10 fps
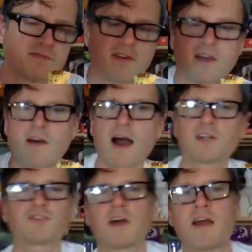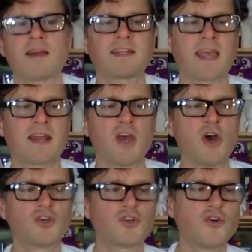figure. I try not to get
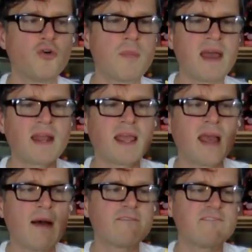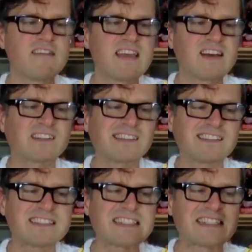too many
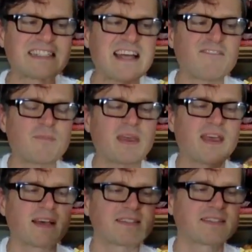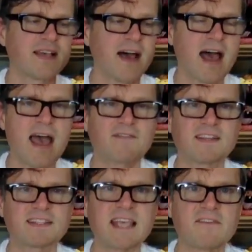vehicles and stuff because I have
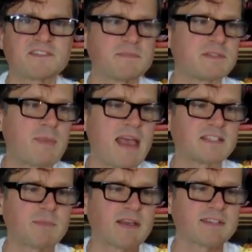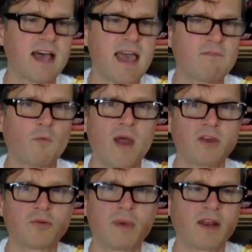to save some space because I have way
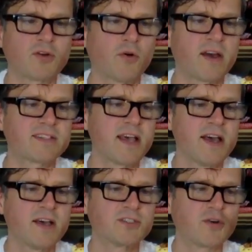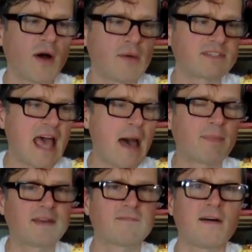too many toys. So I was
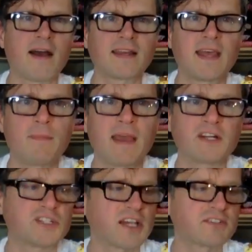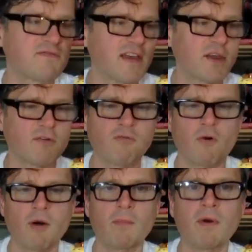happy to find him in just figure
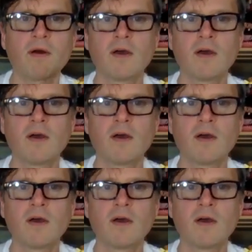form.